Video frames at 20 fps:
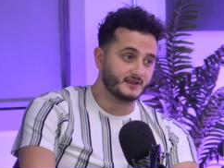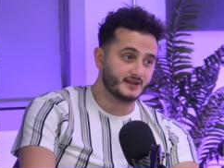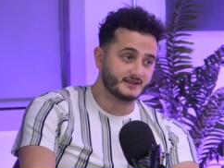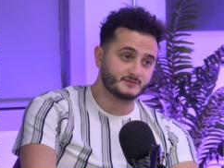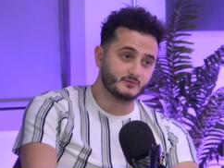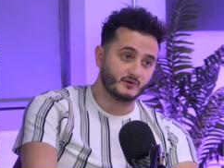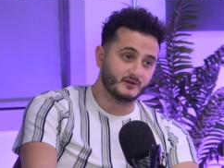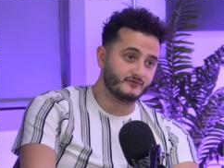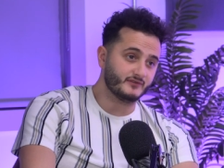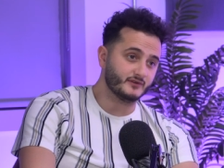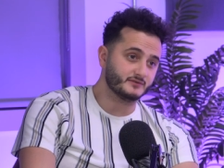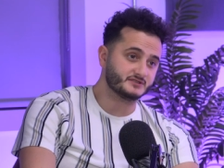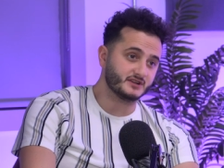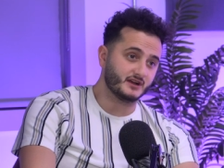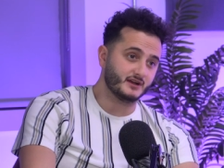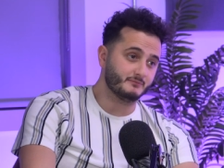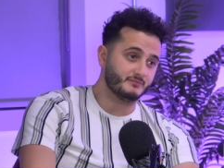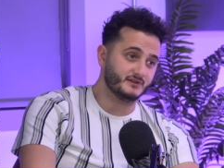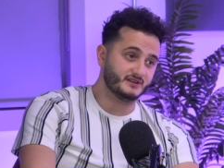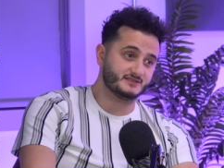That's what it feels
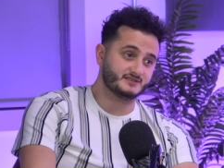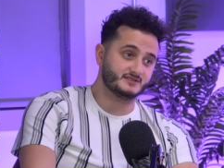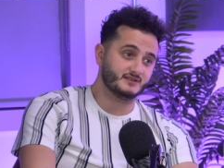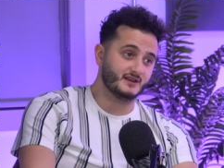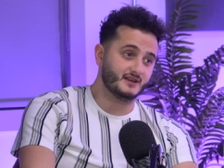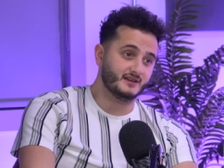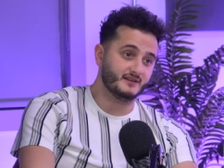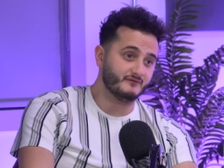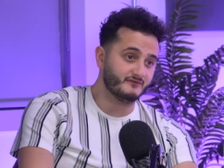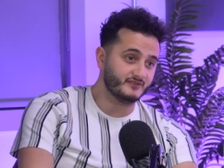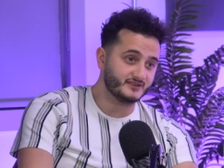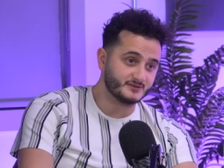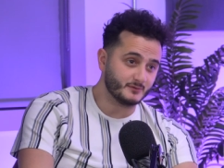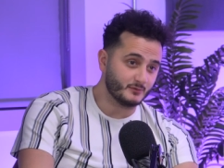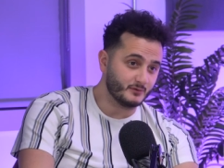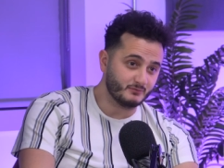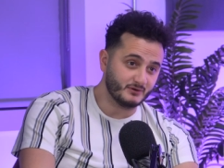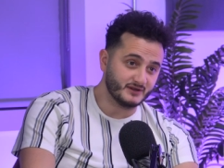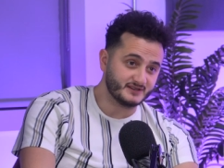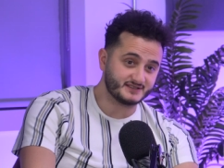like, but it's an
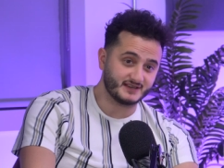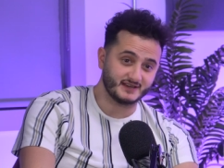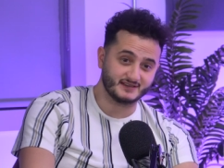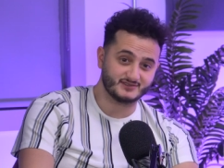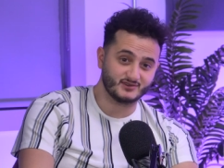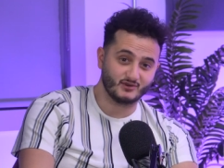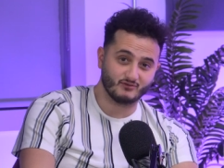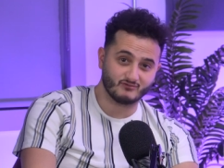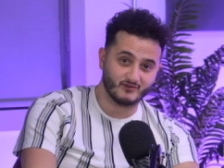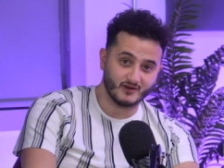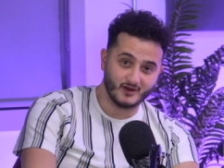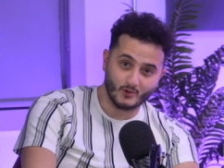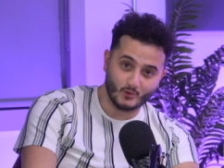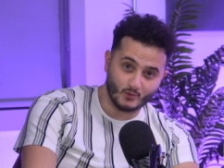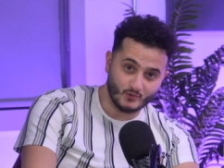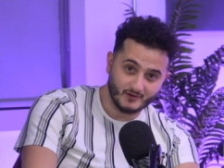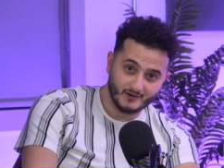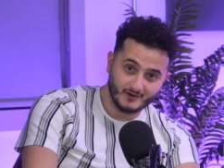invisible biscuit. It's not real.